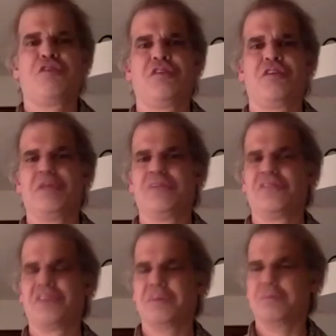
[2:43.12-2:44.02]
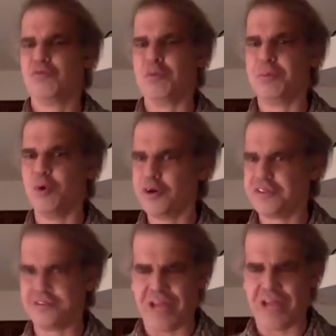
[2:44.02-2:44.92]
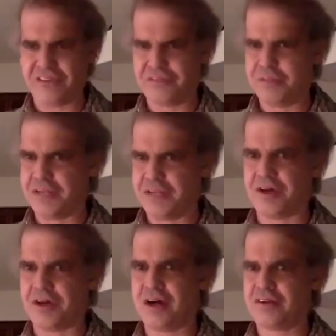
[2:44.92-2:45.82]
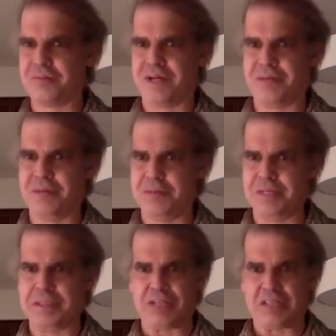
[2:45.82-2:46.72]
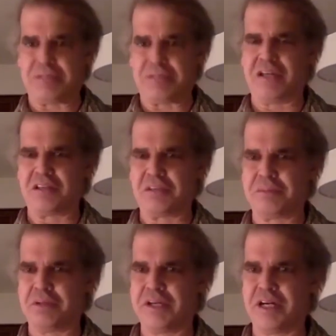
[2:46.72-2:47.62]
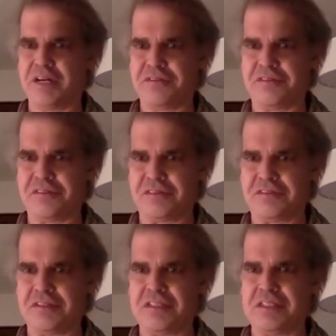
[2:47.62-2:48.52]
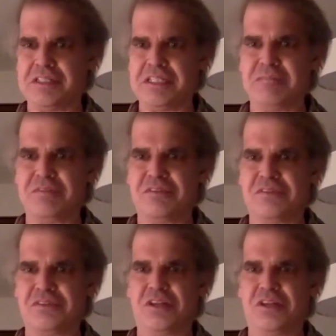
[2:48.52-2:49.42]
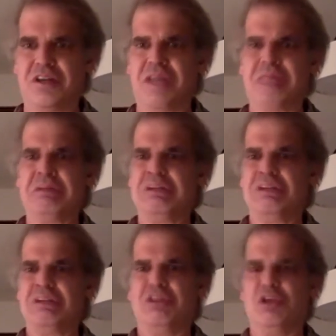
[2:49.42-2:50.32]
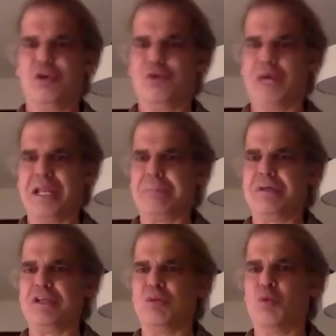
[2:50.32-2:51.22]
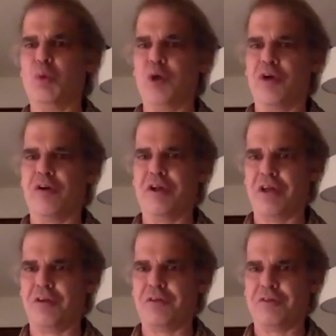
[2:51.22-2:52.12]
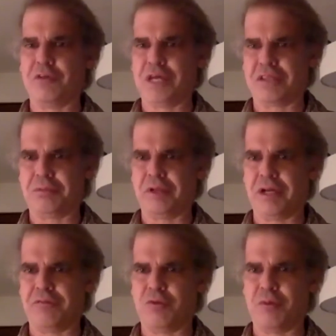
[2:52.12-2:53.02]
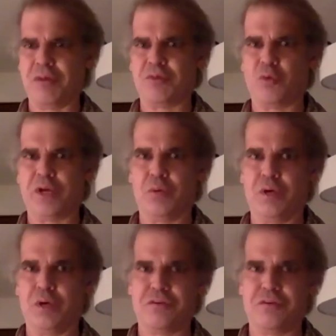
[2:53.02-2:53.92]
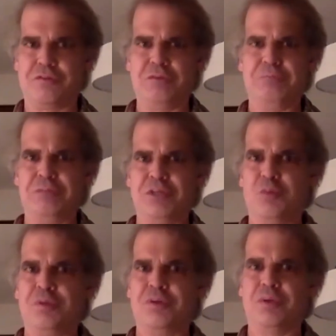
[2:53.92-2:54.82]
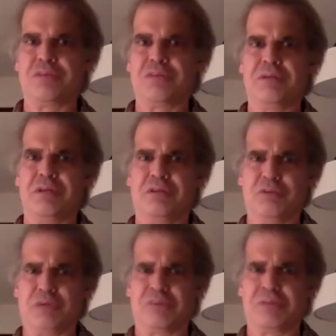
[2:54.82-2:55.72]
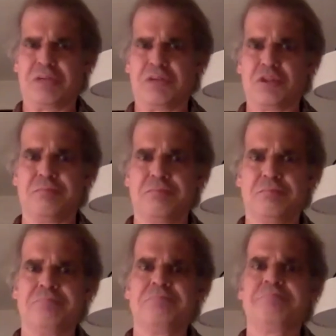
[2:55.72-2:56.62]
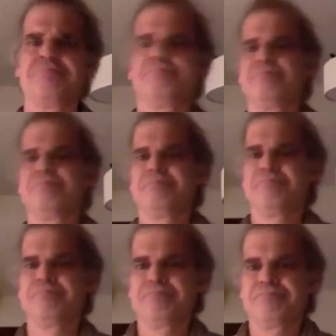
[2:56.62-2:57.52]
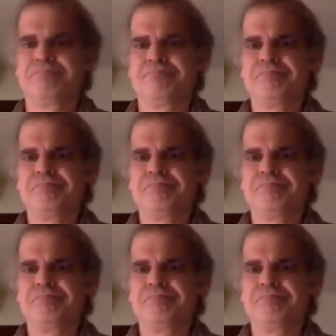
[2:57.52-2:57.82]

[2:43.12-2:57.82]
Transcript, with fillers: have been some reports of last minute talks about maybe expanding the playoffs to 16 teams this year. I didn't know if you had an opinion one way or another, if you like the playoff format the way it was, or if you'd be open to, ex- to expand. I think it'd be